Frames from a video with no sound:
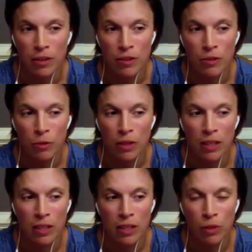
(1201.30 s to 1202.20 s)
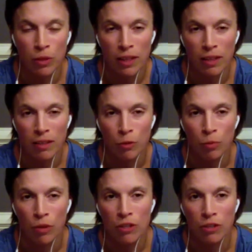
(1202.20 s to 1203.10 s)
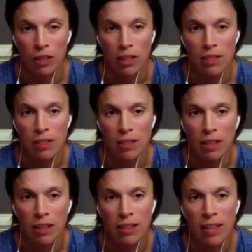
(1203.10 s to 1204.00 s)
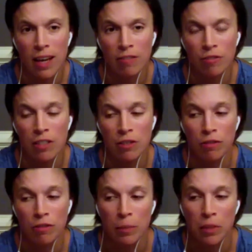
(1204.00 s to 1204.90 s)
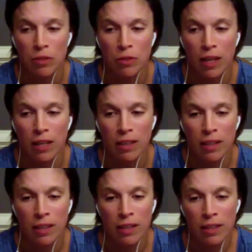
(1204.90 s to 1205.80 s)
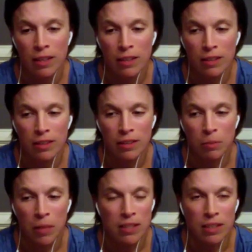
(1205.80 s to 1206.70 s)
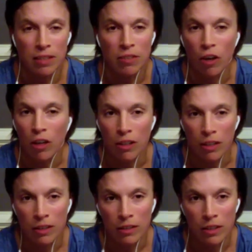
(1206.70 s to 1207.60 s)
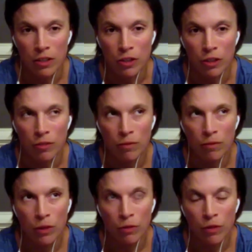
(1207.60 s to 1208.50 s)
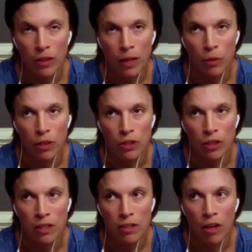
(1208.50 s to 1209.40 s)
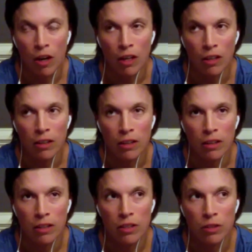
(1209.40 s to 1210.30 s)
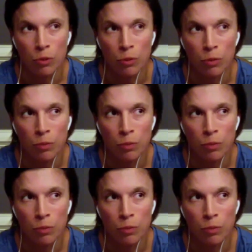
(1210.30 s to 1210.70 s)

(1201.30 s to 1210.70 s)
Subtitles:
no need to put that undue pressure on us. And to have friends or family do that makes it even harder, because you feel that pressure, and it's hard to